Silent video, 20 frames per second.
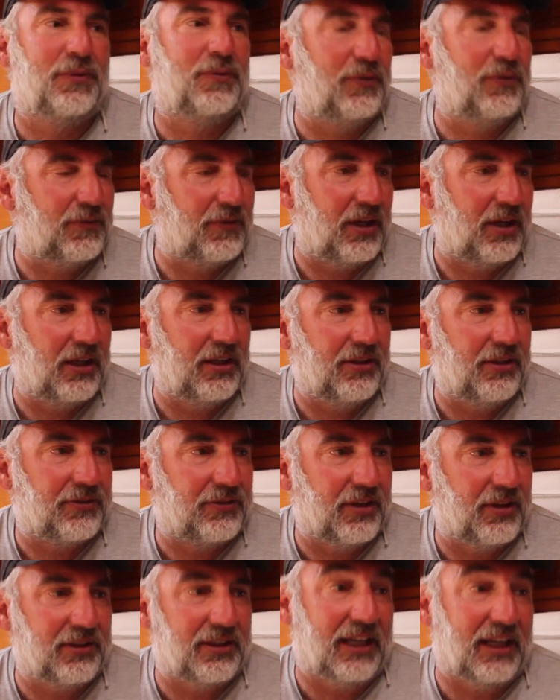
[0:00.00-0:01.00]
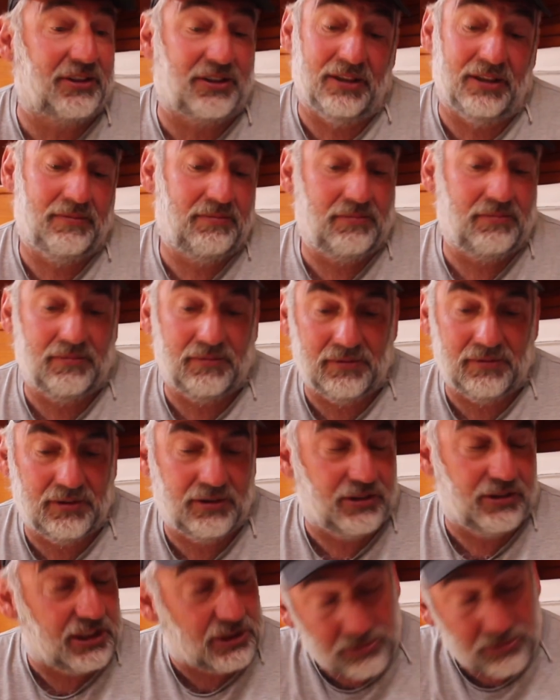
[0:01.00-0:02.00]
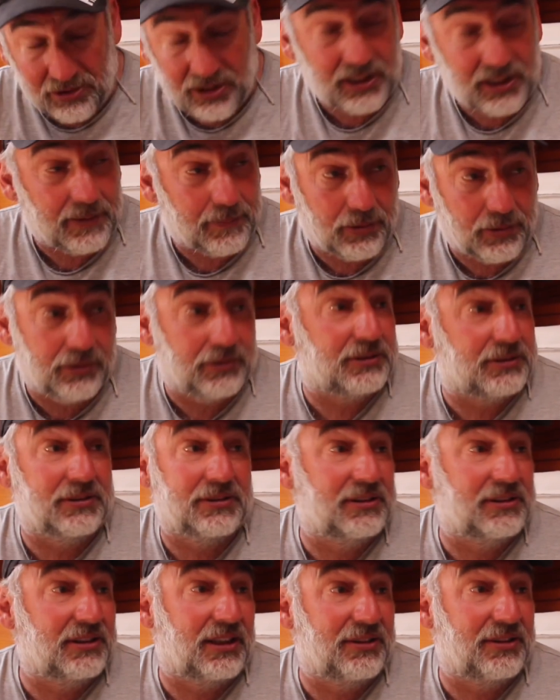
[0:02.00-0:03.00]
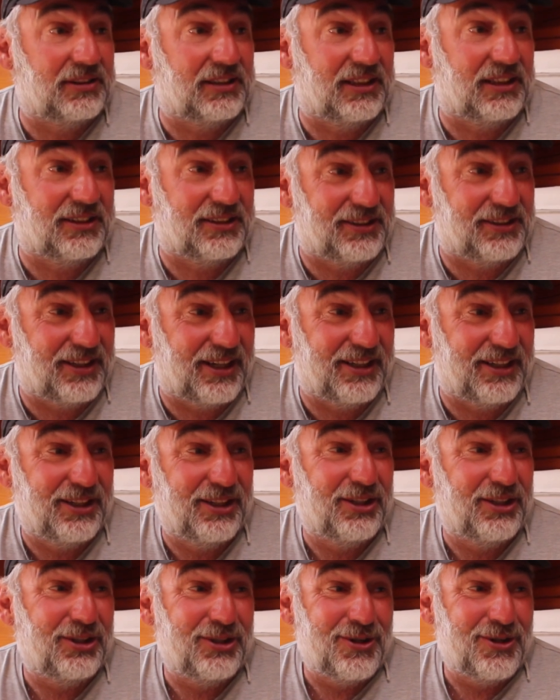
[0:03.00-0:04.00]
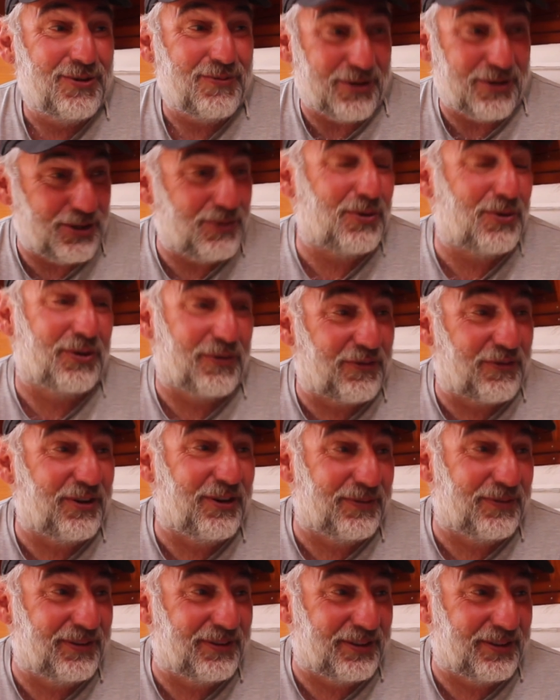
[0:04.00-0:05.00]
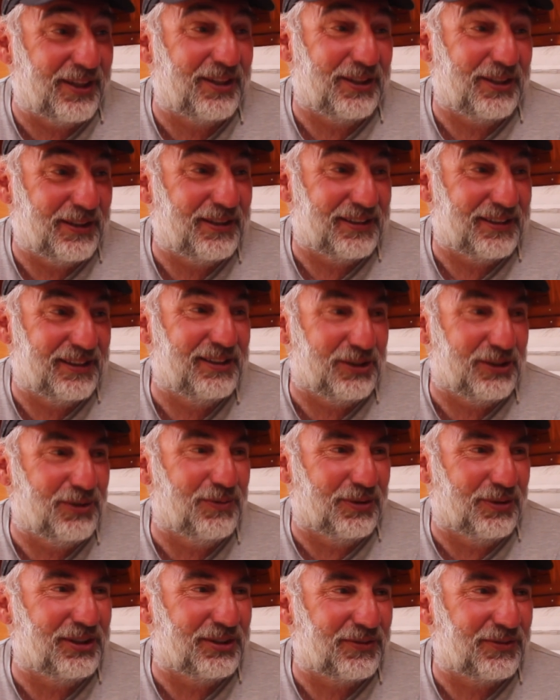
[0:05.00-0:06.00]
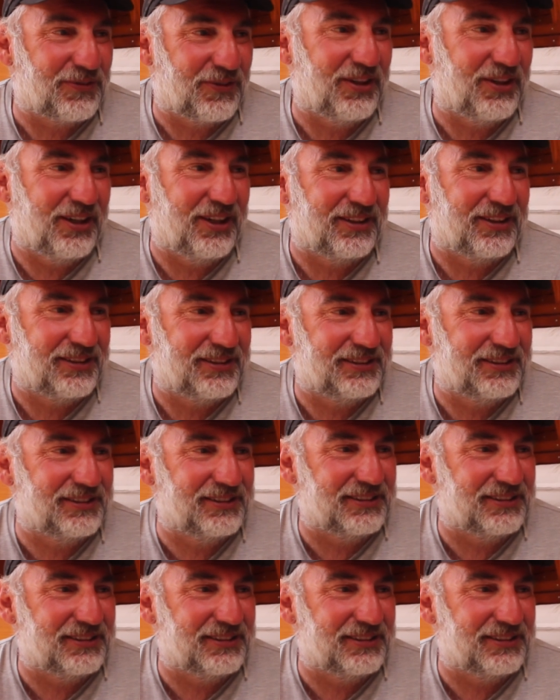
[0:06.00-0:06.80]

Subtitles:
furlers, and actually it's really important, at the end of the day, when you want to furl the thing, you want it to furl. And,